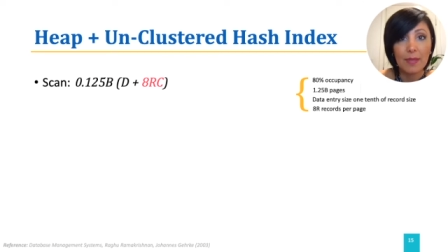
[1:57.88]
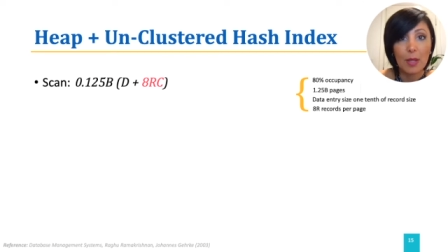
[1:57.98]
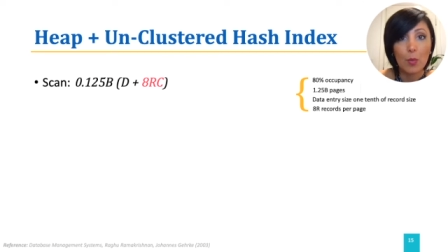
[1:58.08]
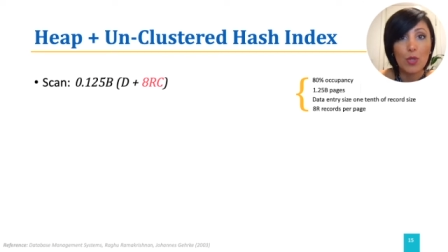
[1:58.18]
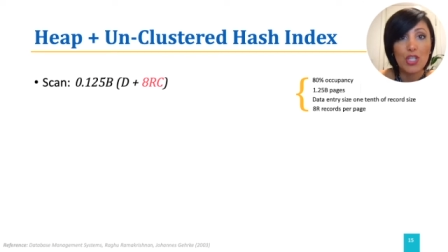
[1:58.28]

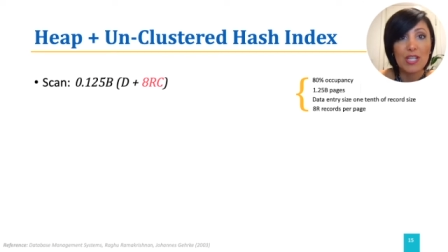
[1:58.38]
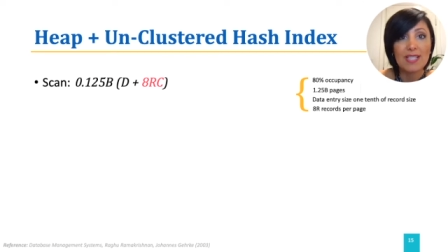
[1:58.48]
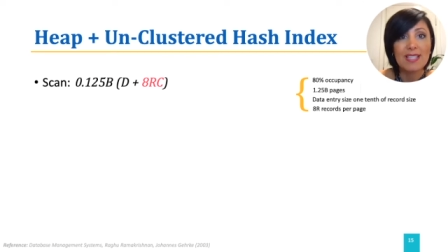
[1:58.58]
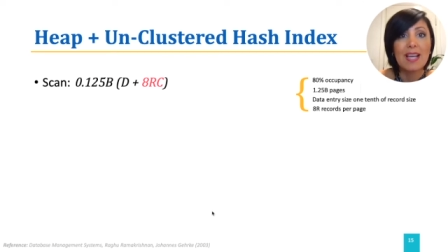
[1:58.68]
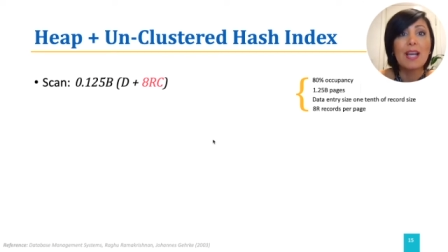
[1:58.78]
which
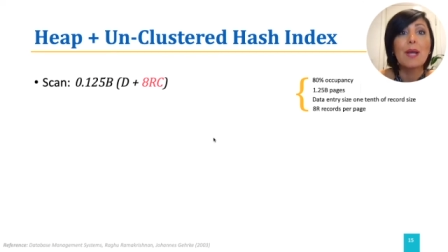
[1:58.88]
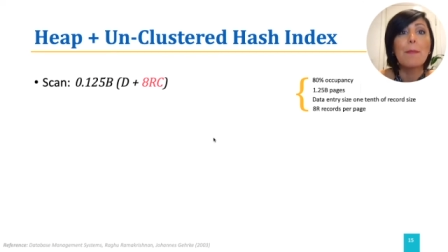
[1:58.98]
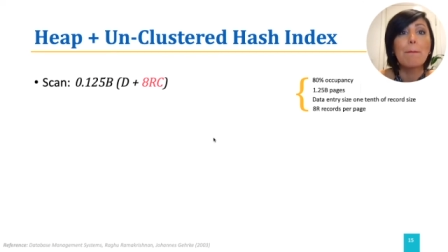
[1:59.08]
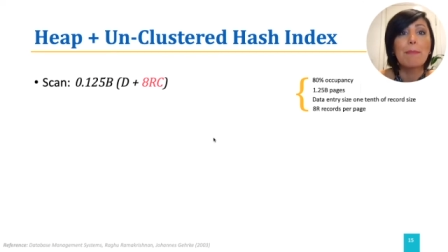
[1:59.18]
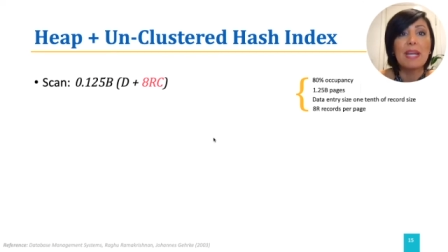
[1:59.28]
is
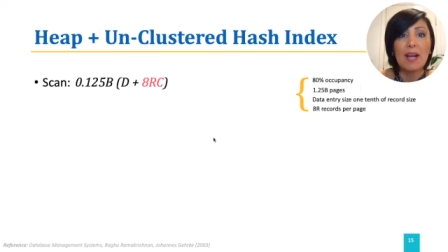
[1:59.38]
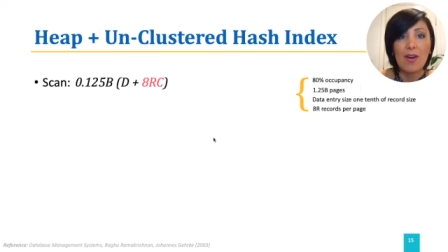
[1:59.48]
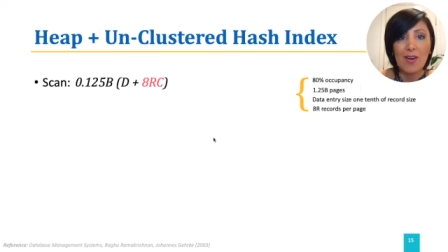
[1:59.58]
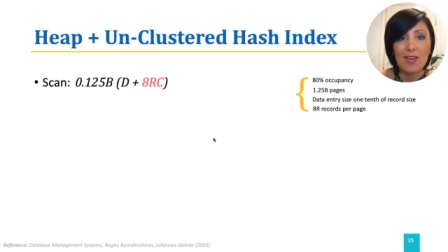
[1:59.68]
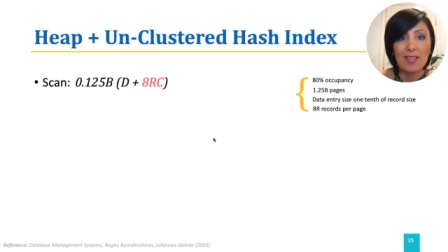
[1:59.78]

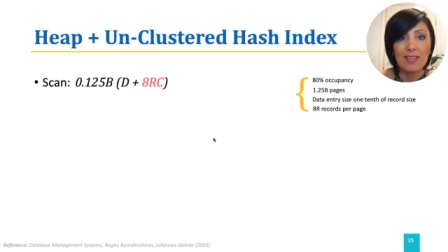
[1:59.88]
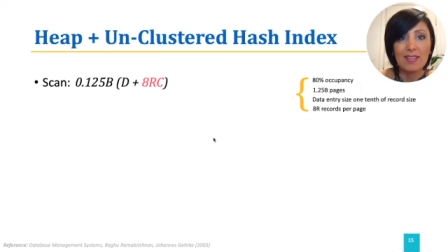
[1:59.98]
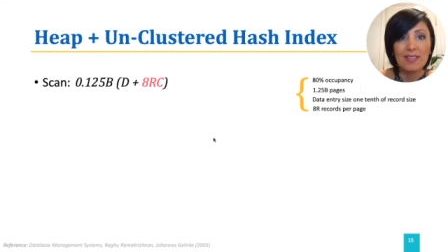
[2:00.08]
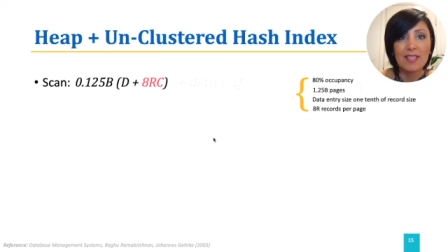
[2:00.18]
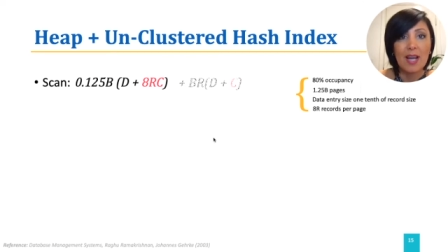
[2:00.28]
BR
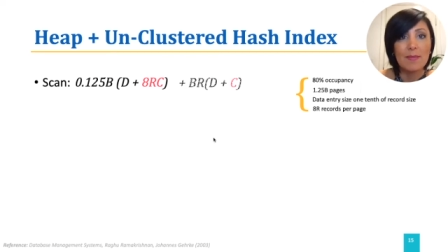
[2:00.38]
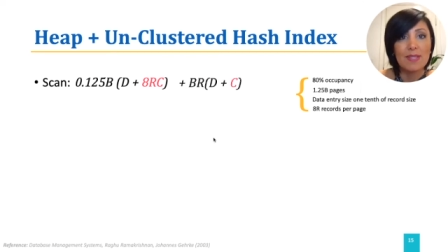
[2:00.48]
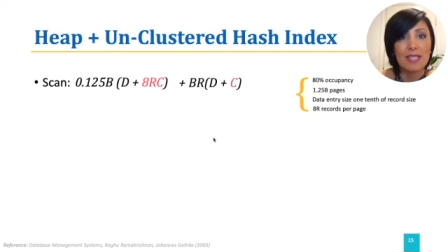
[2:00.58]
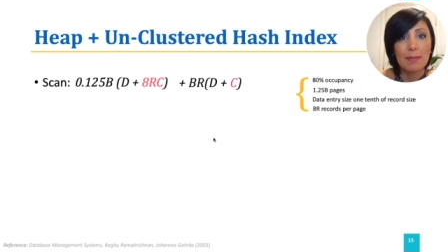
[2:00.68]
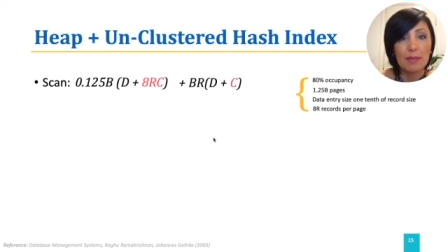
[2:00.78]
times
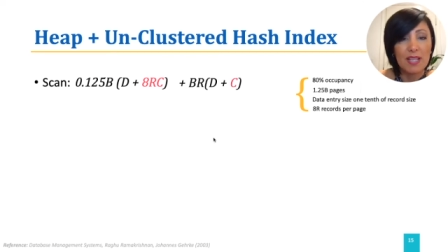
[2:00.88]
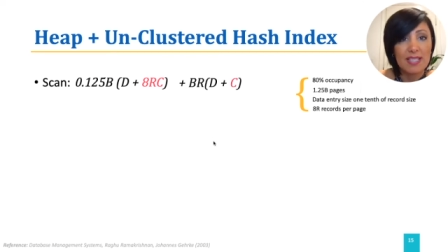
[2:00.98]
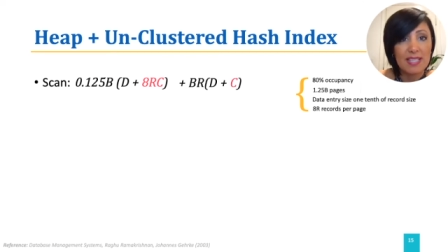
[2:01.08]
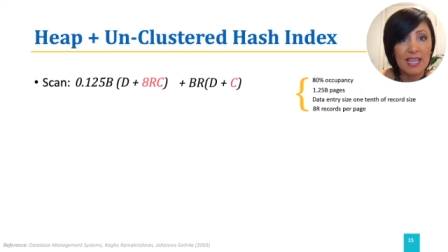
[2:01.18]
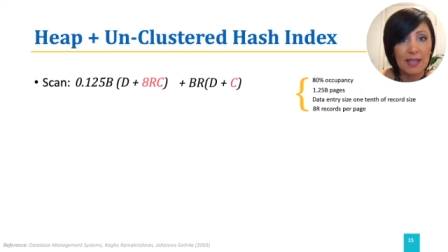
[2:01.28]
D
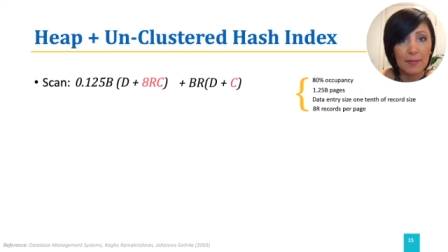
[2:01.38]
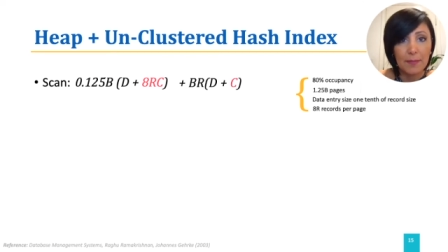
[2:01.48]
plus C.